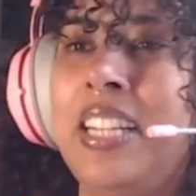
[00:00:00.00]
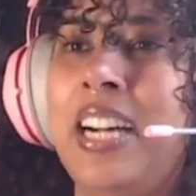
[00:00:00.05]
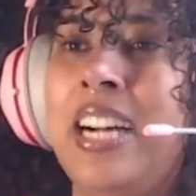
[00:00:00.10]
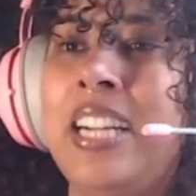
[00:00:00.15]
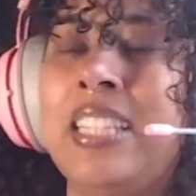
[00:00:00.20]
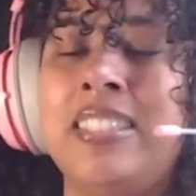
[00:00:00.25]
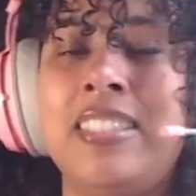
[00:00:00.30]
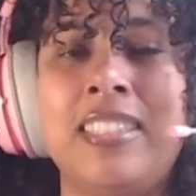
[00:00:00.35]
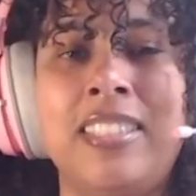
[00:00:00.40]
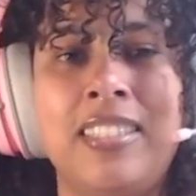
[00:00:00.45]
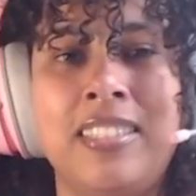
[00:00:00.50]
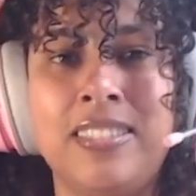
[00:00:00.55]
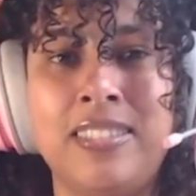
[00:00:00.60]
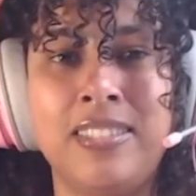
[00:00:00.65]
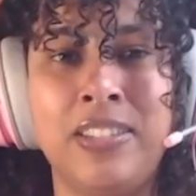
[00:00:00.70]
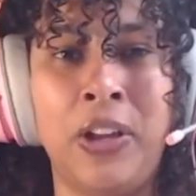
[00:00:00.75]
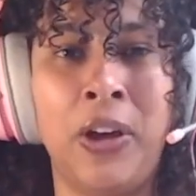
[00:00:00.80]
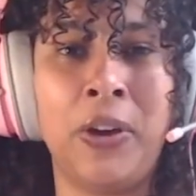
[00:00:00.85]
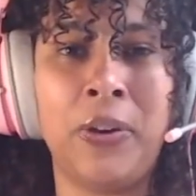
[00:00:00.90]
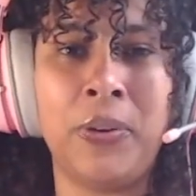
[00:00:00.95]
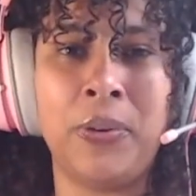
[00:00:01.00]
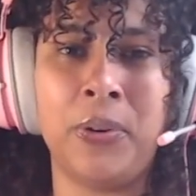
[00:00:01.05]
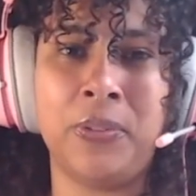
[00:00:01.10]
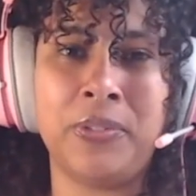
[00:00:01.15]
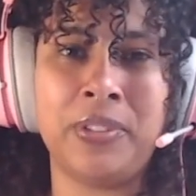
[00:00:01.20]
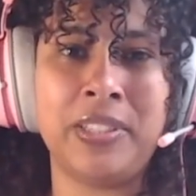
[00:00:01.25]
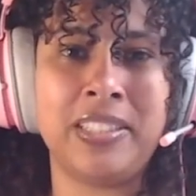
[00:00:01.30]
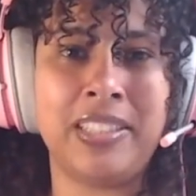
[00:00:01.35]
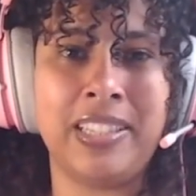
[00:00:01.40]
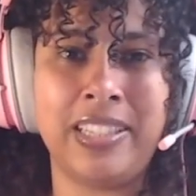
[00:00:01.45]
I didn't know,
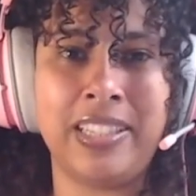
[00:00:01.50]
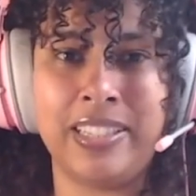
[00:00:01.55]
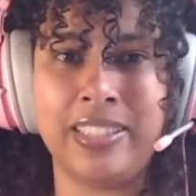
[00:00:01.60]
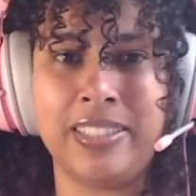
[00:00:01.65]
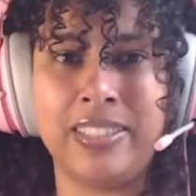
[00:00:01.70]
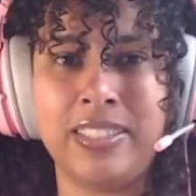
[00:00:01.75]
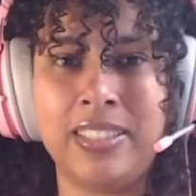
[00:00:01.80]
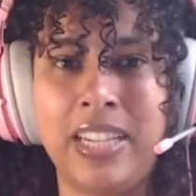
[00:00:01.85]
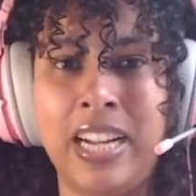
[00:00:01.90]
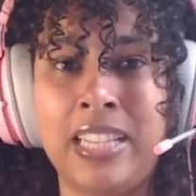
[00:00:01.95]
obviously,